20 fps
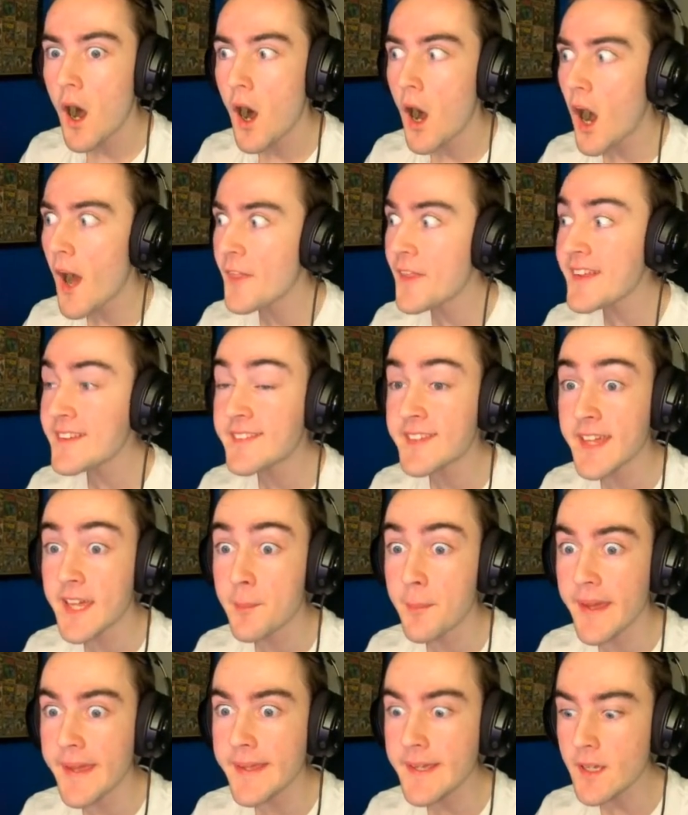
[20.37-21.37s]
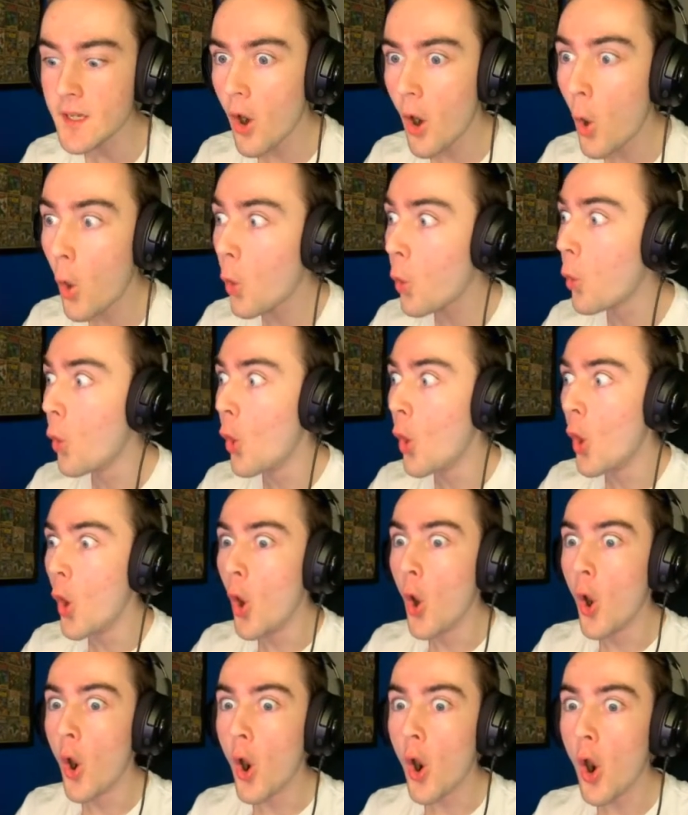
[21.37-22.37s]
Are they teaming? Oh,
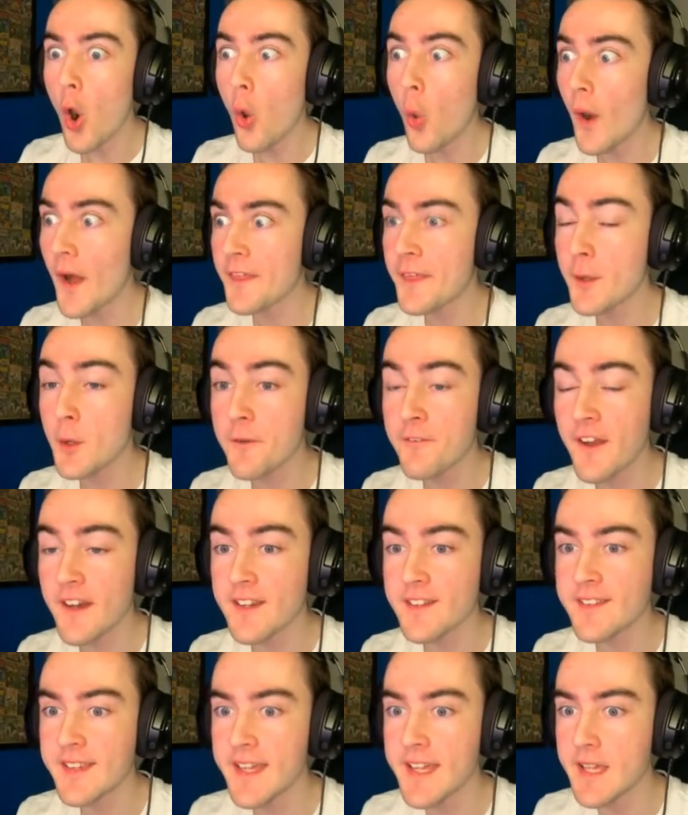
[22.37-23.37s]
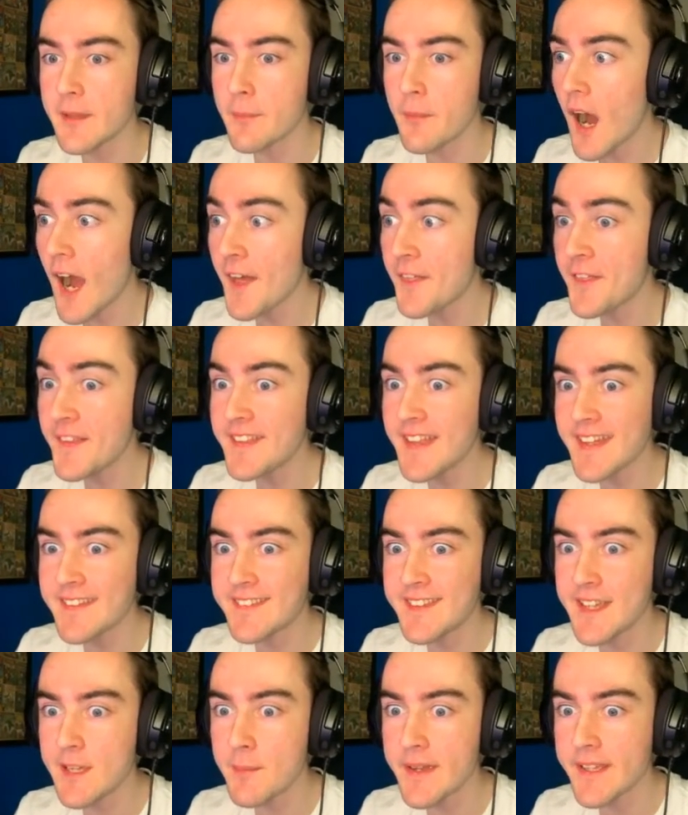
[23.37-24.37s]
oh, I think we found a team. I think they're
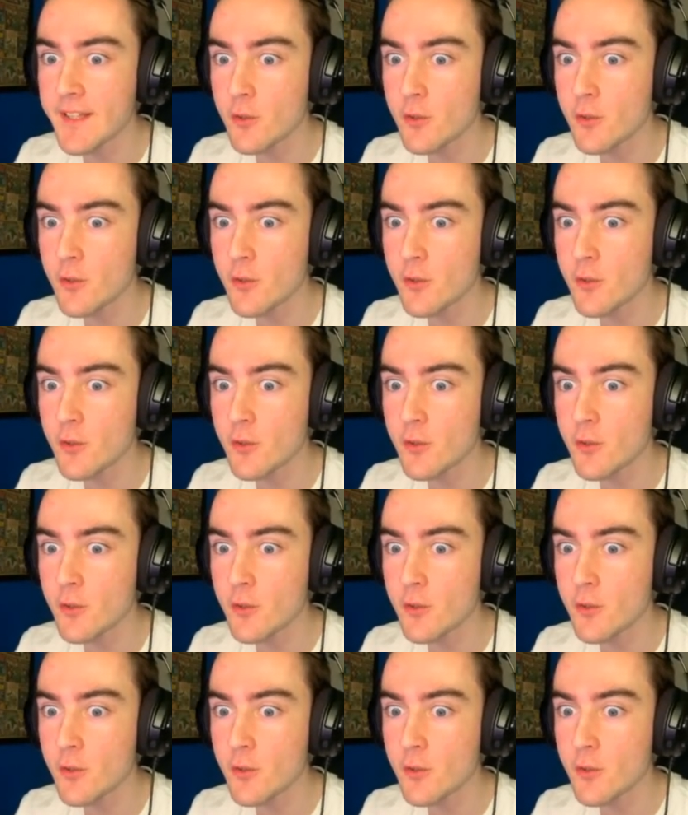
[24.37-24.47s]
teaming,